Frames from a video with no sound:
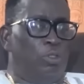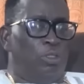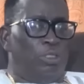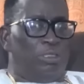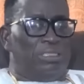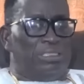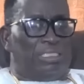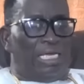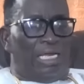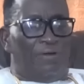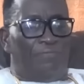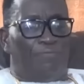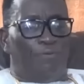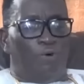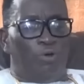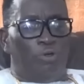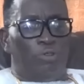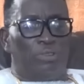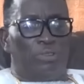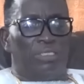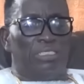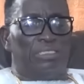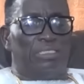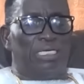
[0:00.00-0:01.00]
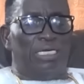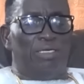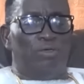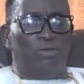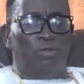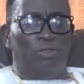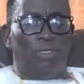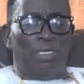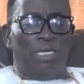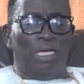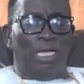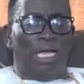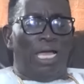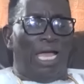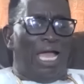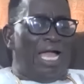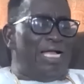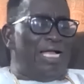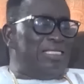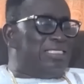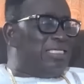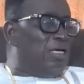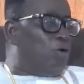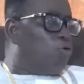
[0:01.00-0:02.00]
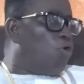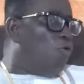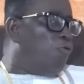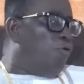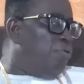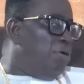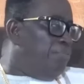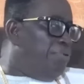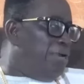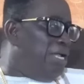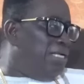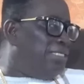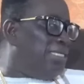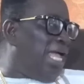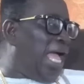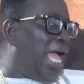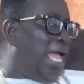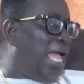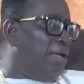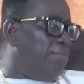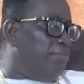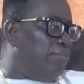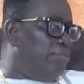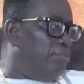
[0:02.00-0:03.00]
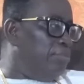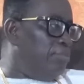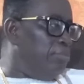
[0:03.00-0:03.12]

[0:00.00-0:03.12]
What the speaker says: And the telephone is the same. A jerk of a break time.